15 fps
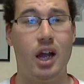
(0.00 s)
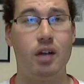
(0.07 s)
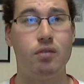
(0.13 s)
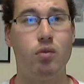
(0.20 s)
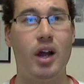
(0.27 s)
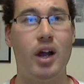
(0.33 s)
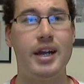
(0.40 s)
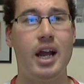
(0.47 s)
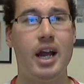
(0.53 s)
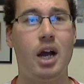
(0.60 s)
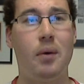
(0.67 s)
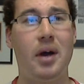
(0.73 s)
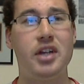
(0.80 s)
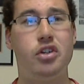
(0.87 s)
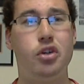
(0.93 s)
And right
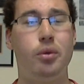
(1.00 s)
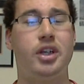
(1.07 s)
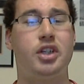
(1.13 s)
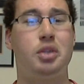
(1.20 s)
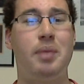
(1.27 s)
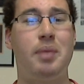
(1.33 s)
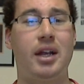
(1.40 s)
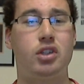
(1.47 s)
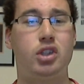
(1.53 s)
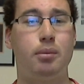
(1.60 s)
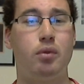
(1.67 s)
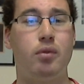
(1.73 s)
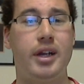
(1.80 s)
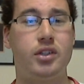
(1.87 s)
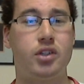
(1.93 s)
now, I do expect
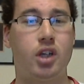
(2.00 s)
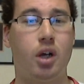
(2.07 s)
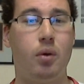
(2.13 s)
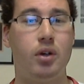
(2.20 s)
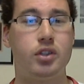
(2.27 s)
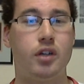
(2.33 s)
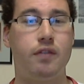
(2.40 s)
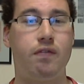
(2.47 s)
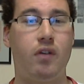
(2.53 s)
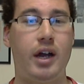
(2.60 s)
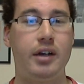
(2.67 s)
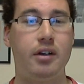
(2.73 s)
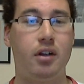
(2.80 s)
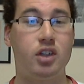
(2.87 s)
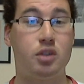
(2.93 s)
Summer Rae to go on to the
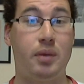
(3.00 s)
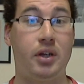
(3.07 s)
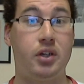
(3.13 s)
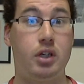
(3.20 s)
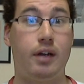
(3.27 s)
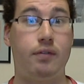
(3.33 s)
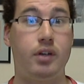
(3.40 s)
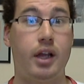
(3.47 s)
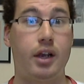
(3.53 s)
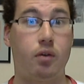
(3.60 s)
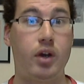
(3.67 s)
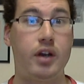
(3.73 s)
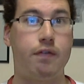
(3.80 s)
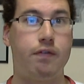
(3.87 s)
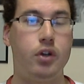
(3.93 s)
final, especially after that
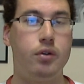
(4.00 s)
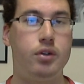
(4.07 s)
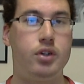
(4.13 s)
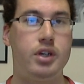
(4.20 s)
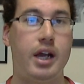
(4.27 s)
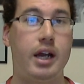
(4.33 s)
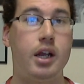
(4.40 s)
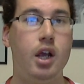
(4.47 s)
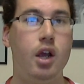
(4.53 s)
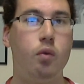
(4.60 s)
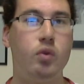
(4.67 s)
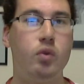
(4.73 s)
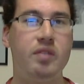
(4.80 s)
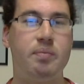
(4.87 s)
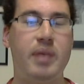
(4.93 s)
great feud she had
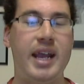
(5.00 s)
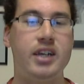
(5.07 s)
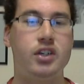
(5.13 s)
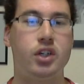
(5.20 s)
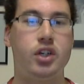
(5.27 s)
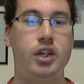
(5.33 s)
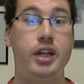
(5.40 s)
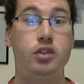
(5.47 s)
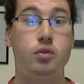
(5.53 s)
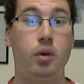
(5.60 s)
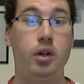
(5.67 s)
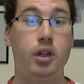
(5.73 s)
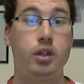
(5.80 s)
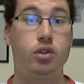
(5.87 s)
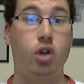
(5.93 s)
with Paige. She is one
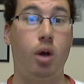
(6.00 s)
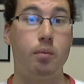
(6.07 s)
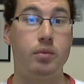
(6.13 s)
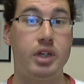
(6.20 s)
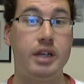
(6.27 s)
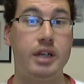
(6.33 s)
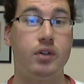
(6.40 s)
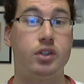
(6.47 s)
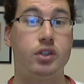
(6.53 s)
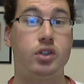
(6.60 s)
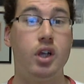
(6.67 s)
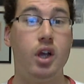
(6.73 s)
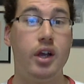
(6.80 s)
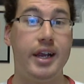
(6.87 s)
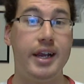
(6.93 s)
of the top
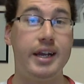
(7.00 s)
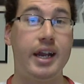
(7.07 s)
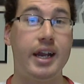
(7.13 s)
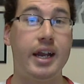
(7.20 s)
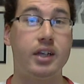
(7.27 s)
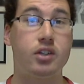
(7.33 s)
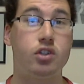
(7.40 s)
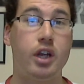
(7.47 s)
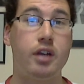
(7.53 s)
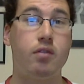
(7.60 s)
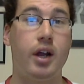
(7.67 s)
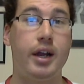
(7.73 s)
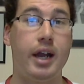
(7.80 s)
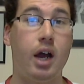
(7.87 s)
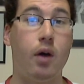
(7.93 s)
divas in NXT
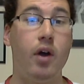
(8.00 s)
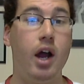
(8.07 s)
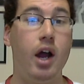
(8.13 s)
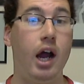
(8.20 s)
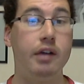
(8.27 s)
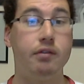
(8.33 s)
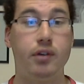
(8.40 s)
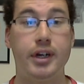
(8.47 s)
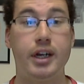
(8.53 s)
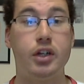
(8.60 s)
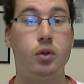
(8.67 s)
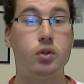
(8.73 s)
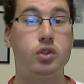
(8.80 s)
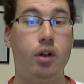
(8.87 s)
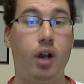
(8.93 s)
right now. I really
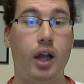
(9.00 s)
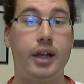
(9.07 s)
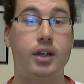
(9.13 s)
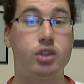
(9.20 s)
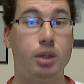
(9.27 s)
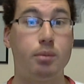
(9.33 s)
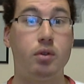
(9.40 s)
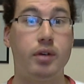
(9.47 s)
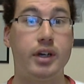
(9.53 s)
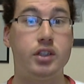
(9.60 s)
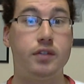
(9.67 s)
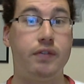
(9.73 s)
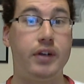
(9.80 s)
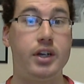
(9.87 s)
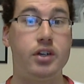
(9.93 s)
also like Summer
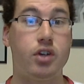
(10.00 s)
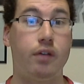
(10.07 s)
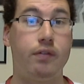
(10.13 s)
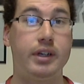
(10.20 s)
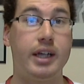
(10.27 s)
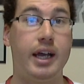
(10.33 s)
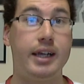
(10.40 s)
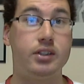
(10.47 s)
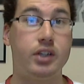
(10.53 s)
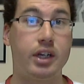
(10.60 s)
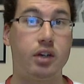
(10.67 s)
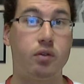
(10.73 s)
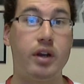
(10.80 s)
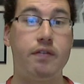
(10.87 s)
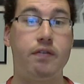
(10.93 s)
Rae's finisher. I think that is a
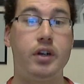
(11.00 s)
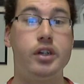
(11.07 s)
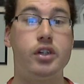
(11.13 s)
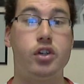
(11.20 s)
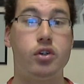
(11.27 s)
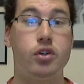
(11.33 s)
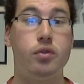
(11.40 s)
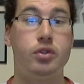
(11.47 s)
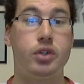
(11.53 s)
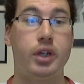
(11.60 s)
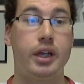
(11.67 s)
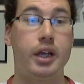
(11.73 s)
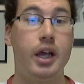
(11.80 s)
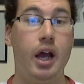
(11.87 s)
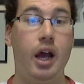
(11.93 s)
great finisher
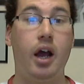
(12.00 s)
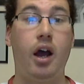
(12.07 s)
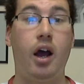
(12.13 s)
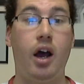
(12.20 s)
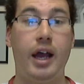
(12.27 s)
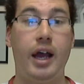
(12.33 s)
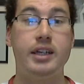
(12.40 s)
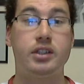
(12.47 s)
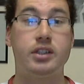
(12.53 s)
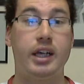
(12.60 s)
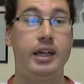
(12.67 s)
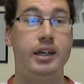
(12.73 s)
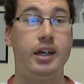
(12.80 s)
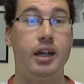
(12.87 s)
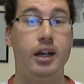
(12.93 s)
using her height
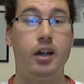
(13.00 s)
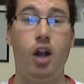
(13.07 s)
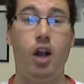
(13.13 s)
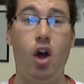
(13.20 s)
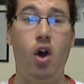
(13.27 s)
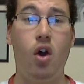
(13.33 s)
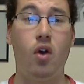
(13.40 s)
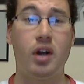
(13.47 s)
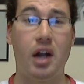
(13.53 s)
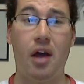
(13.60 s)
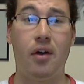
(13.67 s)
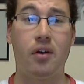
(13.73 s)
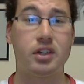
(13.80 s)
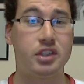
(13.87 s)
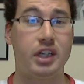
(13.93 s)
and her
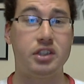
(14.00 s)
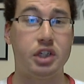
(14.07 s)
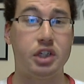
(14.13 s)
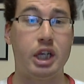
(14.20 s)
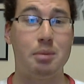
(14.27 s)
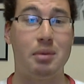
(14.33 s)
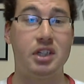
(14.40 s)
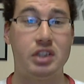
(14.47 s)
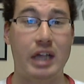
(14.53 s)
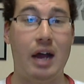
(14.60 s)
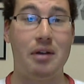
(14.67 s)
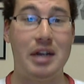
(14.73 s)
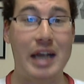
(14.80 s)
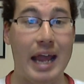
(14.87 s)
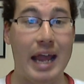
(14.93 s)
long Stacy
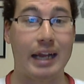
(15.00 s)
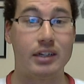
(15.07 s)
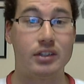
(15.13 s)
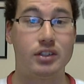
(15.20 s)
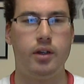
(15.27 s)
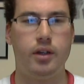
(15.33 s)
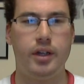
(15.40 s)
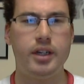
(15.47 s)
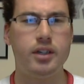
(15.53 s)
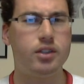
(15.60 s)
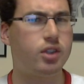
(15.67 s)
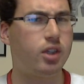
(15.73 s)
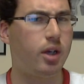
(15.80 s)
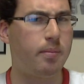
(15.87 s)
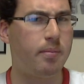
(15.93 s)
Keibler-style legs. In
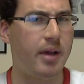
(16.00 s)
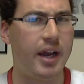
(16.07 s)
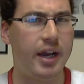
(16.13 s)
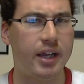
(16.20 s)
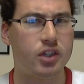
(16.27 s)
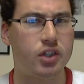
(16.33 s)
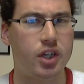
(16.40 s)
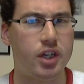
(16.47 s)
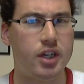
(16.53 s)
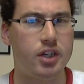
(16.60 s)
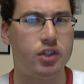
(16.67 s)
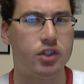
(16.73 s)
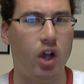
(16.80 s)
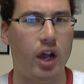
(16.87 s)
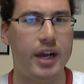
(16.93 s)
some NXT
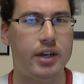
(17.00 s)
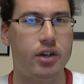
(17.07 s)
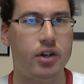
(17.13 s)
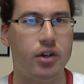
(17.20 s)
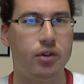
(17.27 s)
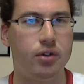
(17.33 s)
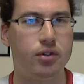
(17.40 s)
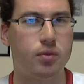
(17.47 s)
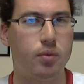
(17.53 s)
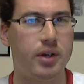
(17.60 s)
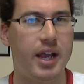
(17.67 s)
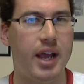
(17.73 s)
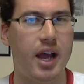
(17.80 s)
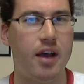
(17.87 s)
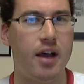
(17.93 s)
side news, we
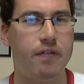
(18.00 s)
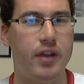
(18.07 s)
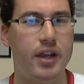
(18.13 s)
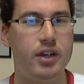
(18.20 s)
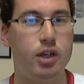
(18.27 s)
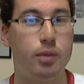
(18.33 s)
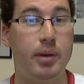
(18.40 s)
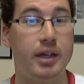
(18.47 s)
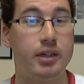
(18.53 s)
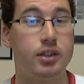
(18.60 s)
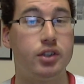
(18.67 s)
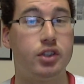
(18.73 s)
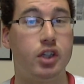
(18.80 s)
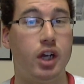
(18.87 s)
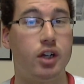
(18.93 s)
have independent
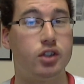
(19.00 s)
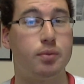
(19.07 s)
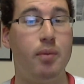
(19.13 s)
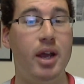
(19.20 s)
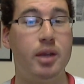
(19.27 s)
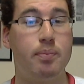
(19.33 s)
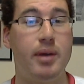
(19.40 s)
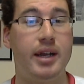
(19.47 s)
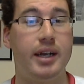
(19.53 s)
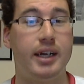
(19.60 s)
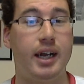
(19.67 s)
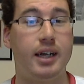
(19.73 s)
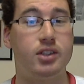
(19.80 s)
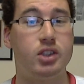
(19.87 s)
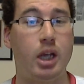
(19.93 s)
stars Mike Bennett
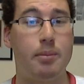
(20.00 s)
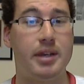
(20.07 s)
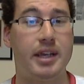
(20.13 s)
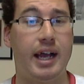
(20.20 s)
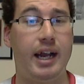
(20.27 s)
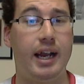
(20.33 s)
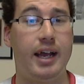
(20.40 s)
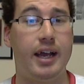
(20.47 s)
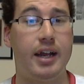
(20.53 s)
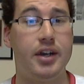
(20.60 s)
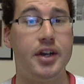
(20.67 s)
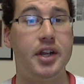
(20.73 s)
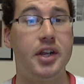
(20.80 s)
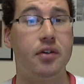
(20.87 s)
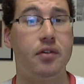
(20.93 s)
and Sami Callihan
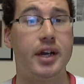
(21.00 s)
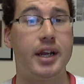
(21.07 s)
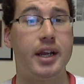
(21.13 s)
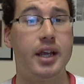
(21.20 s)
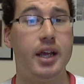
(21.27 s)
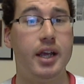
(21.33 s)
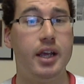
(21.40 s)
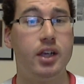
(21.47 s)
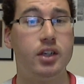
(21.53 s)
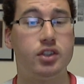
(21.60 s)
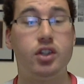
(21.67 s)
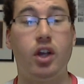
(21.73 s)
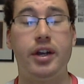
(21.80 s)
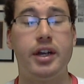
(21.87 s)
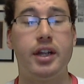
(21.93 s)
nearing
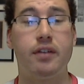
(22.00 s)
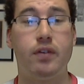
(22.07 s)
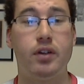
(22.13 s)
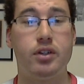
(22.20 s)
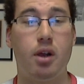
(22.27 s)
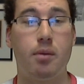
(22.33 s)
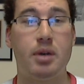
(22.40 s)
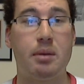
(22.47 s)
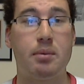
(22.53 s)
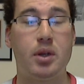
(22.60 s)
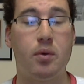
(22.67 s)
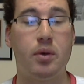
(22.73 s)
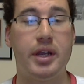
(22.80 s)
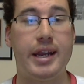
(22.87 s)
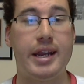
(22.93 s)
signing for
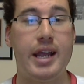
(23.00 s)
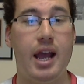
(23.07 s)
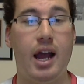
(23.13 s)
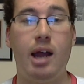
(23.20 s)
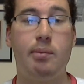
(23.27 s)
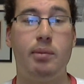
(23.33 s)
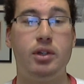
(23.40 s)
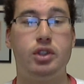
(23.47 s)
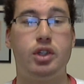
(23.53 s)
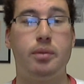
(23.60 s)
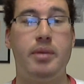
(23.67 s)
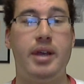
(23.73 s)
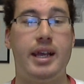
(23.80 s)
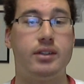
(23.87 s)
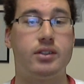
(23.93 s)
WWE. I must
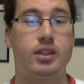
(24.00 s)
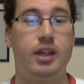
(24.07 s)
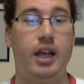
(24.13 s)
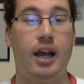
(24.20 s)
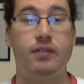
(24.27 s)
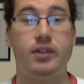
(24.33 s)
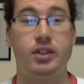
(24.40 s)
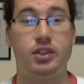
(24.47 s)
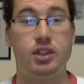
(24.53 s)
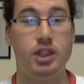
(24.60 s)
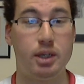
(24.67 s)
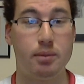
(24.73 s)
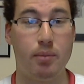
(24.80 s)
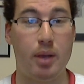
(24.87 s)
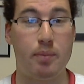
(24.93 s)
admit, after
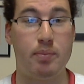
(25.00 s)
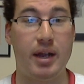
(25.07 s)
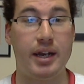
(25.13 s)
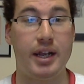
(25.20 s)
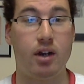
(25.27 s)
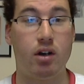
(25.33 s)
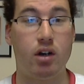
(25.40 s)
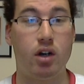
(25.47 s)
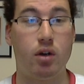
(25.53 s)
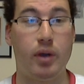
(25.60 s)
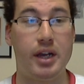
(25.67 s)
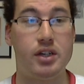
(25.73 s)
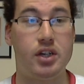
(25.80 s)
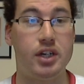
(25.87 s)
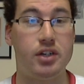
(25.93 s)
seeing Mike Bennett in
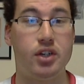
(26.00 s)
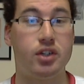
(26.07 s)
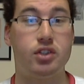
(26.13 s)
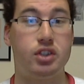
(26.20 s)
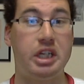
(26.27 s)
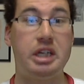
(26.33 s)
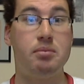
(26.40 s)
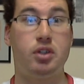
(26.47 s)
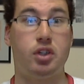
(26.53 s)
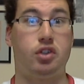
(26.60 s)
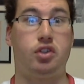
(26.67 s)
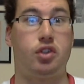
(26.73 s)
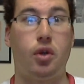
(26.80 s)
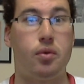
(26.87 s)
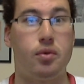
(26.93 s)
ROH, he just seemed to
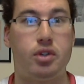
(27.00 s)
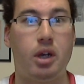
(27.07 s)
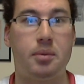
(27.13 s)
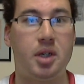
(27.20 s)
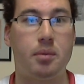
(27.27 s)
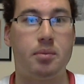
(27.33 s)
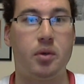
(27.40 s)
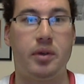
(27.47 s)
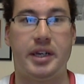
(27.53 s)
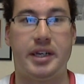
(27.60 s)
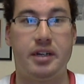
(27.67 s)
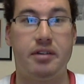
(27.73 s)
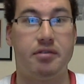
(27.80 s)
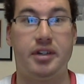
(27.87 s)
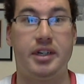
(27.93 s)
suit WWE. He
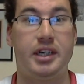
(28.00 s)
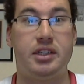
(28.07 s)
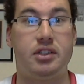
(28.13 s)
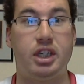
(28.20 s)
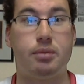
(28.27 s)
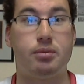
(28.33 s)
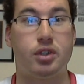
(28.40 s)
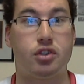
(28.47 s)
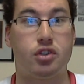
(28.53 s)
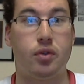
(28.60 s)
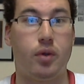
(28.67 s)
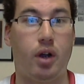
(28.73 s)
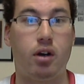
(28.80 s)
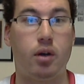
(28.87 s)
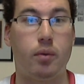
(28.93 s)
didn't really seem to suit
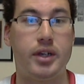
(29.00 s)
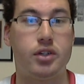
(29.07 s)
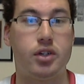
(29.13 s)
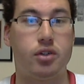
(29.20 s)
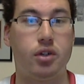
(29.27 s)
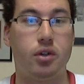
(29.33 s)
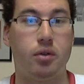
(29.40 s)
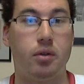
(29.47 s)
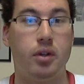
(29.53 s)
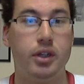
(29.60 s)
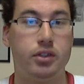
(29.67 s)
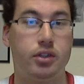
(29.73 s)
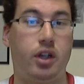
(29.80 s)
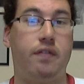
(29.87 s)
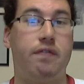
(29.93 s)
ROH at all.
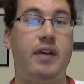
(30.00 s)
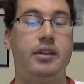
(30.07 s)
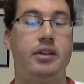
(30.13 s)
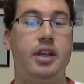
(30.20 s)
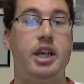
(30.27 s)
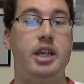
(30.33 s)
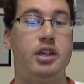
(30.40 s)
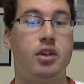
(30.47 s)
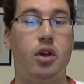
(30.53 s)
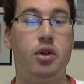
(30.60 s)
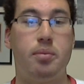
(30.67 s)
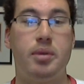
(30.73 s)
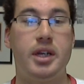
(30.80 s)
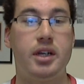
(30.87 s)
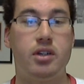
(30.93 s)
So the fact that he could
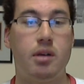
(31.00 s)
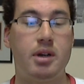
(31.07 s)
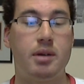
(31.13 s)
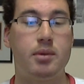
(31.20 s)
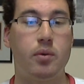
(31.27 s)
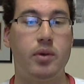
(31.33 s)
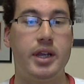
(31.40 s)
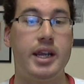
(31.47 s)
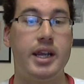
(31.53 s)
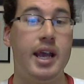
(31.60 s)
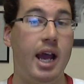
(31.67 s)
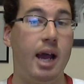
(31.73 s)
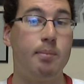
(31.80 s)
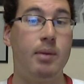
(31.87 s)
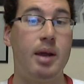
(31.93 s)
be in WWE
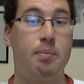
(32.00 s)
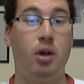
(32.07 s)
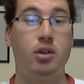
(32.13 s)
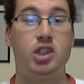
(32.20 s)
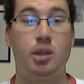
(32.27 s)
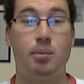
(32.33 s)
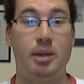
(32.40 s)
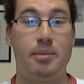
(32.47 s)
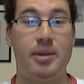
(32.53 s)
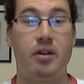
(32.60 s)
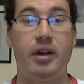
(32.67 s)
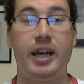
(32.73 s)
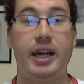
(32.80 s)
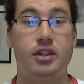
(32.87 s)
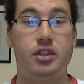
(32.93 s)
and might possibly be on
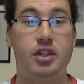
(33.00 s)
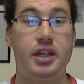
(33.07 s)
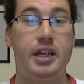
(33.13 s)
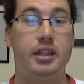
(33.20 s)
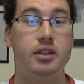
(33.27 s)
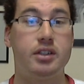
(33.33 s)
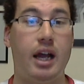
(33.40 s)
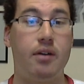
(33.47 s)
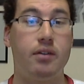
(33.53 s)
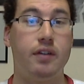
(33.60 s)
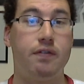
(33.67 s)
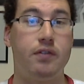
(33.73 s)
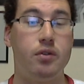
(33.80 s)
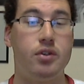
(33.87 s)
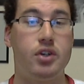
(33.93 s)
NXT and down the
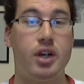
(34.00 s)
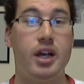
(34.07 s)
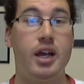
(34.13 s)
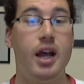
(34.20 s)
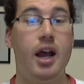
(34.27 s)
future,